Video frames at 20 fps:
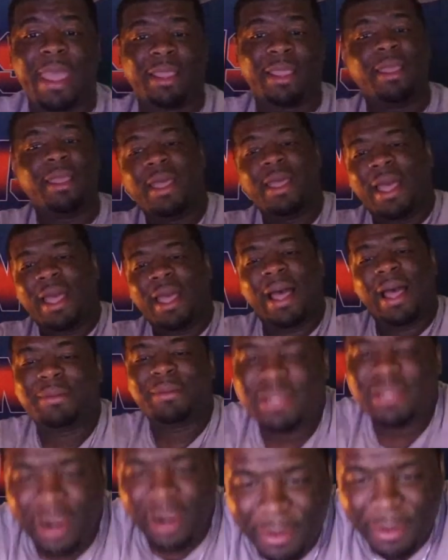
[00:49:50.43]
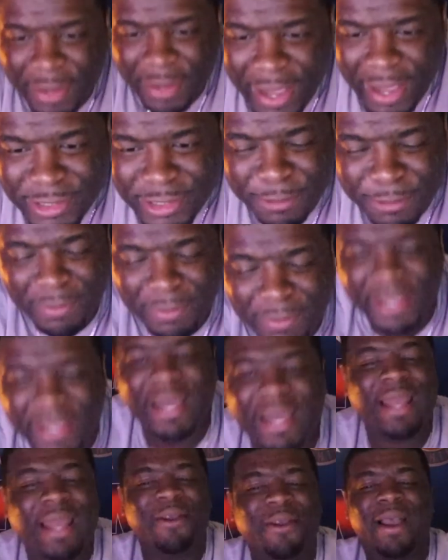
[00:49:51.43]
I'm sorry, man. I'm just playing. I
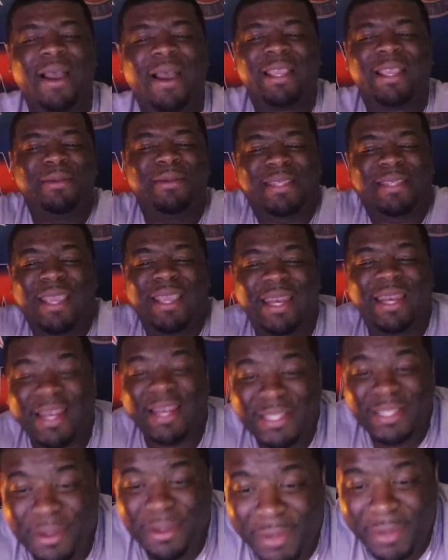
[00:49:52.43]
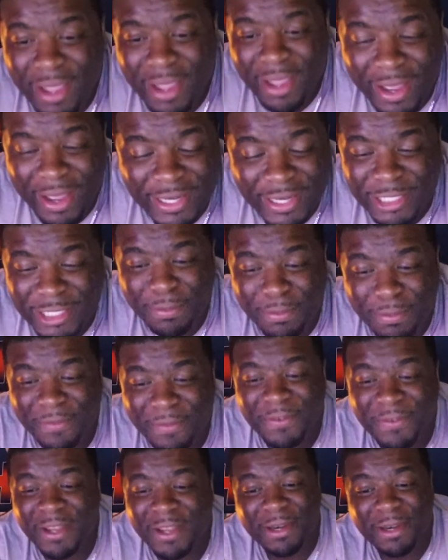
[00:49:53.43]
know I keep saying that to some of y'all. It'd just be
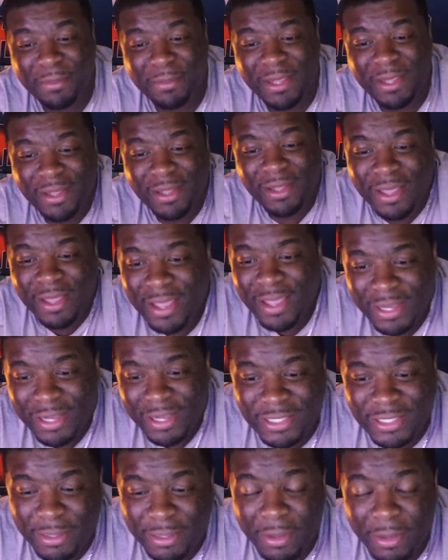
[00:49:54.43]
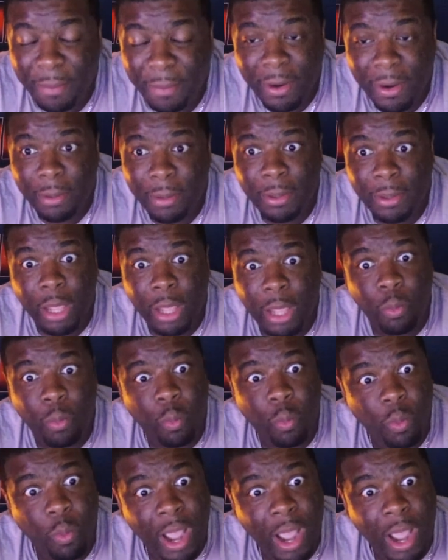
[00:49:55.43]
funny to me because some of y'all probably be like,
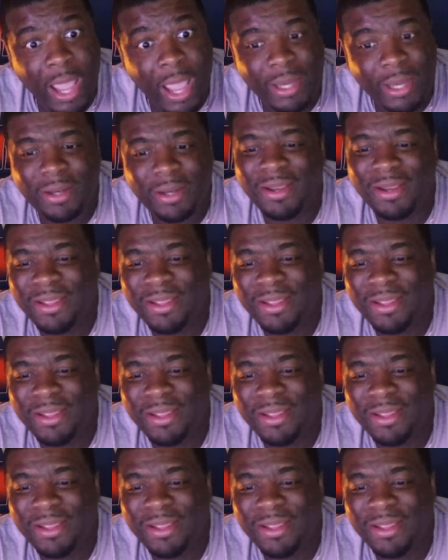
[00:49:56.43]
what?